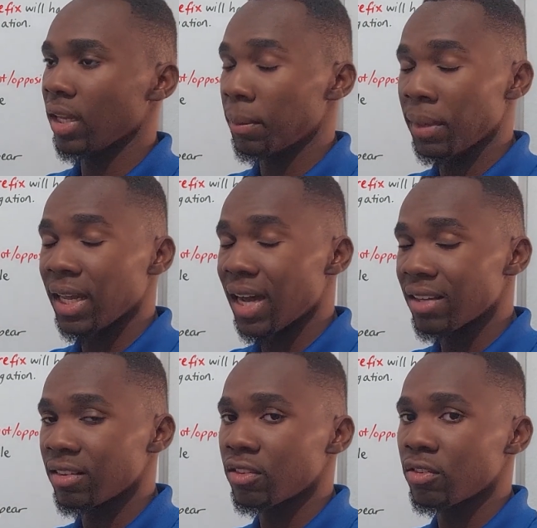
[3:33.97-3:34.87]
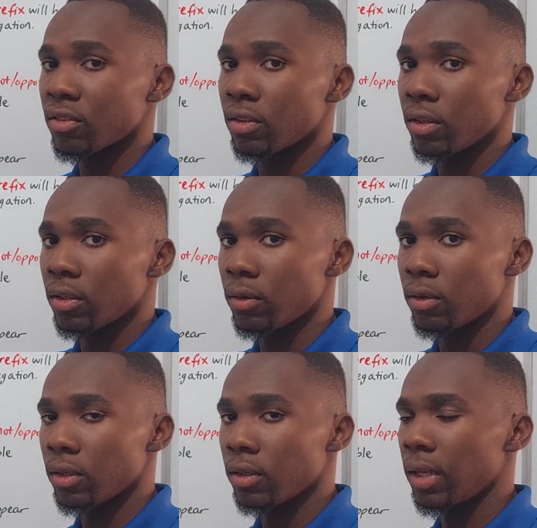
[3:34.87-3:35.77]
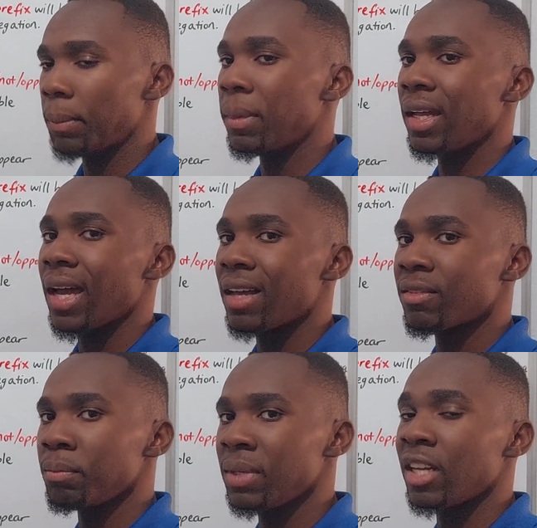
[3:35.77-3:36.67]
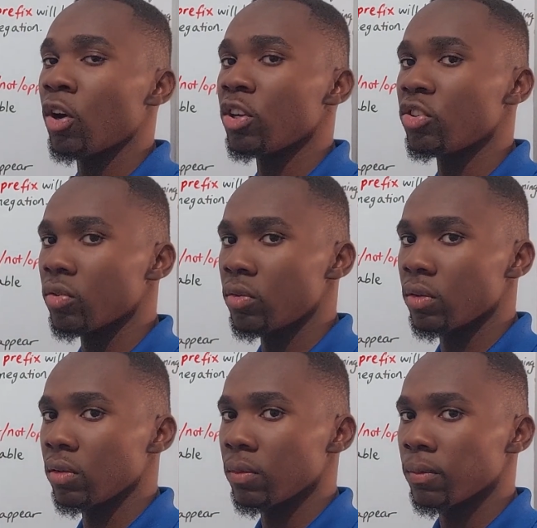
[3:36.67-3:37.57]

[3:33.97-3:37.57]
But it has meaning on its own,